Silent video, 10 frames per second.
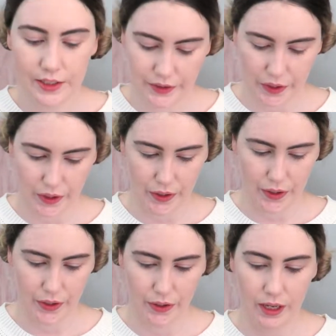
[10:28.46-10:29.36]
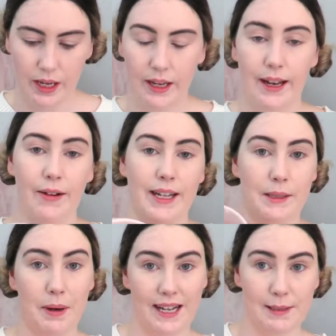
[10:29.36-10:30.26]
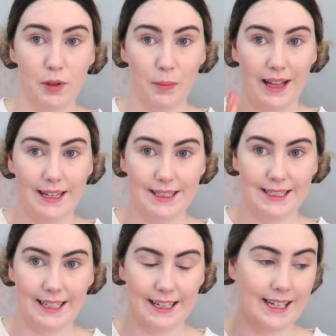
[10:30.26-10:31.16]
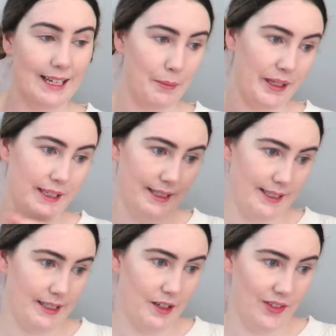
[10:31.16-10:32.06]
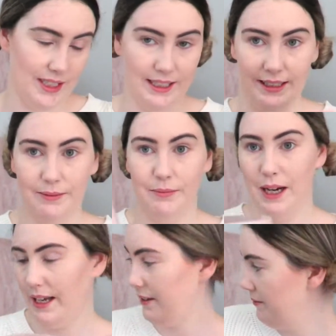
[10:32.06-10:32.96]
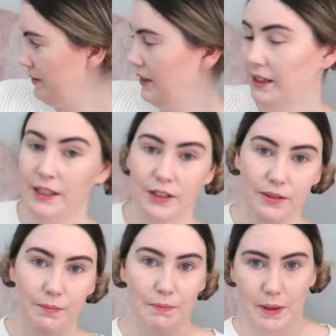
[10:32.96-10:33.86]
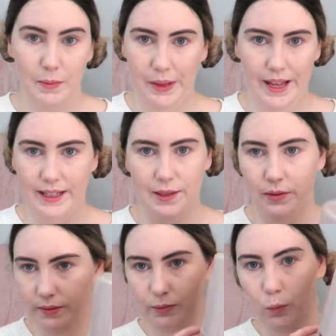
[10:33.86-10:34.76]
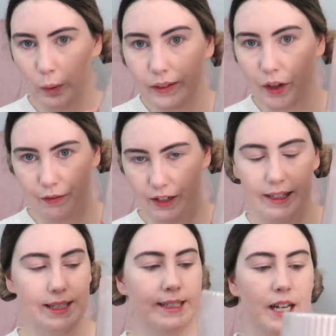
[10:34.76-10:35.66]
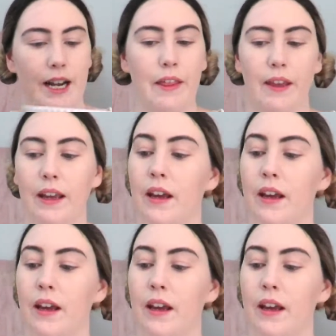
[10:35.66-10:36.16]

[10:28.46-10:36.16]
So now I need to buy a small plant to sit in here because obviously my big plants will not fit in this tiny thing.